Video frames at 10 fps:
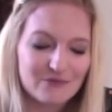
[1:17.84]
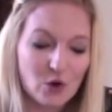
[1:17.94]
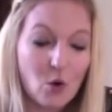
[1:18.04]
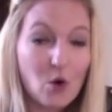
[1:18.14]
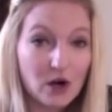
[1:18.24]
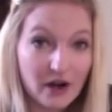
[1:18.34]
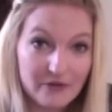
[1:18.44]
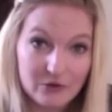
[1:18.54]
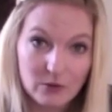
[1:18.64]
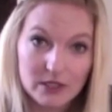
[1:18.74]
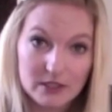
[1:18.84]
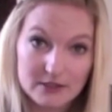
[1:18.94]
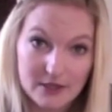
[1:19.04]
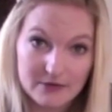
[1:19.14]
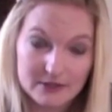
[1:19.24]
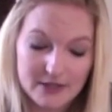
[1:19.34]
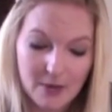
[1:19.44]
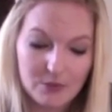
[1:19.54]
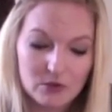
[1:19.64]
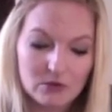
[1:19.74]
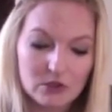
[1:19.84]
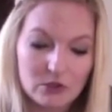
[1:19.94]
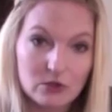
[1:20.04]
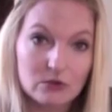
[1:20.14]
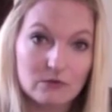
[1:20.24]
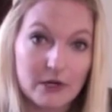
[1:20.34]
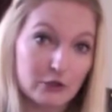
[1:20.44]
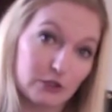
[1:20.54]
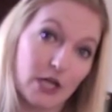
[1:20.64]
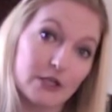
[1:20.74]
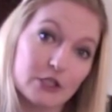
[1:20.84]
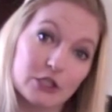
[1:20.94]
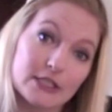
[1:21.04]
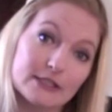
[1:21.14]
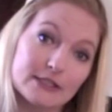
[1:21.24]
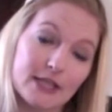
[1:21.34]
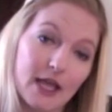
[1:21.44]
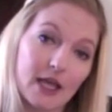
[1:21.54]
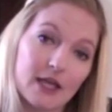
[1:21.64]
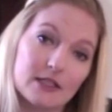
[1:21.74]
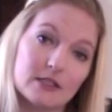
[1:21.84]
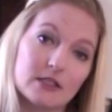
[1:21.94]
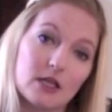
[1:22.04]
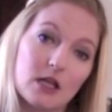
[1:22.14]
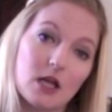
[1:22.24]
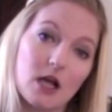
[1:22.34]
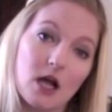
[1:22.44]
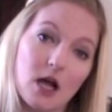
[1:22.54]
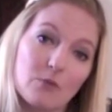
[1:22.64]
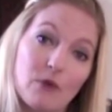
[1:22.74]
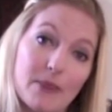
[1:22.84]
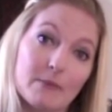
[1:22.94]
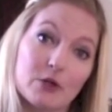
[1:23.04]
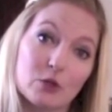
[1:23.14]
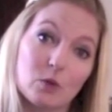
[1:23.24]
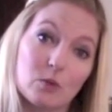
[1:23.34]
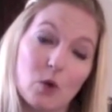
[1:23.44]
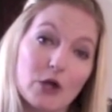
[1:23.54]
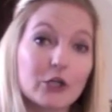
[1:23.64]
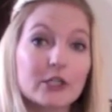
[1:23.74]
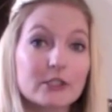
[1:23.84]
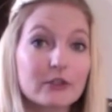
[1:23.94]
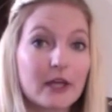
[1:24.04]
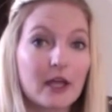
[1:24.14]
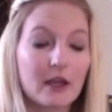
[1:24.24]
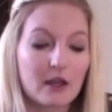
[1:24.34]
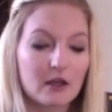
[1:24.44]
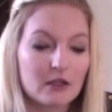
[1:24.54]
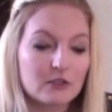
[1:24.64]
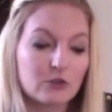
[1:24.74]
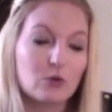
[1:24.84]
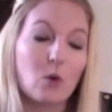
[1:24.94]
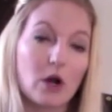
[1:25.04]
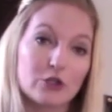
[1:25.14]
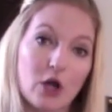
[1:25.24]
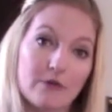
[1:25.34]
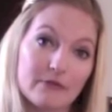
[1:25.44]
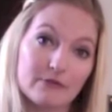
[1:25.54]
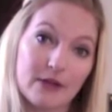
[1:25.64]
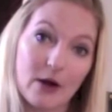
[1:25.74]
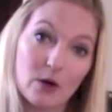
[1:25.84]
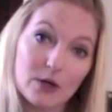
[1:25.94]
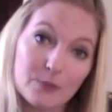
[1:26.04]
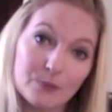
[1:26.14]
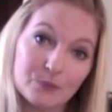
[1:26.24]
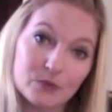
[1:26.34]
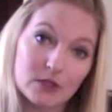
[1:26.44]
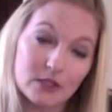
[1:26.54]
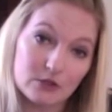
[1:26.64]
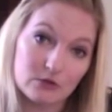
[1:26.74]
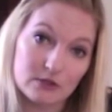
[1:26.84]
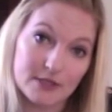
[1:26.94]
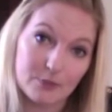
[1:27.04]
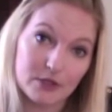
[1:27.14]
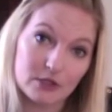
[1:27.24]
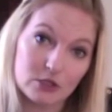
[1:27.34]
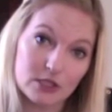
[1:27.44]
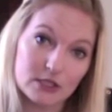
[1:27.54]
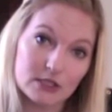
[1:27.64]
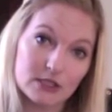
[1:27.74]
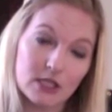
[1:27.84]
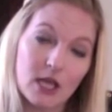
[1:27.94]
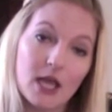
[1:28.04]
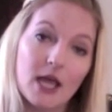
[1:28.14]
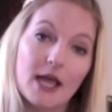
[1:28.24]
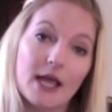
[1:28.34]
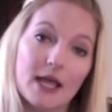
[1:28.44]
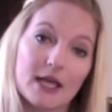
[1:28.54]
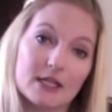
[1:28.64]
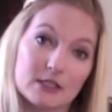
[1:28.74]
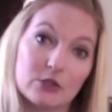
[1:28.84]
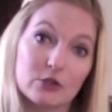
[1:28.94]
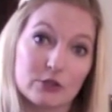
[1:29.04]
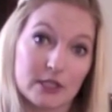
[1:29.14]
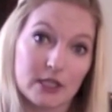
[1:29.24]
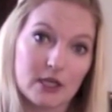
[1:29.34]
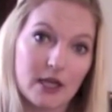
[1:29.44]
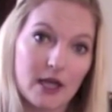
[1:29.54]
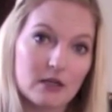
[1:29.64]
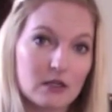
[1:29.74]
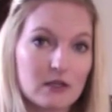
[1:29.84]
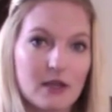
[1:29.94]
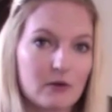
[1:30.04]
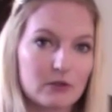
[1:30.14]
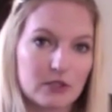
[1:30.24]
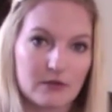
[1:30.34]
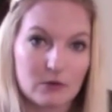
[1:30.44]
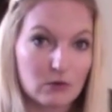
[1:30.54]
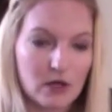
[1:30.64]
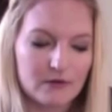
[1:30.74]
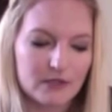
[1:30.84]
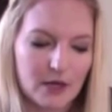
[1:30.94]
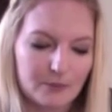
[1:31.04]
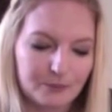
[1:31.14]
Or if you wanted to save a step, you could use fresh lasagna sheets and run them under warm water until you wash off the flour that's used to separate the sheets and until they're sticky again, and that would save you a lot of time.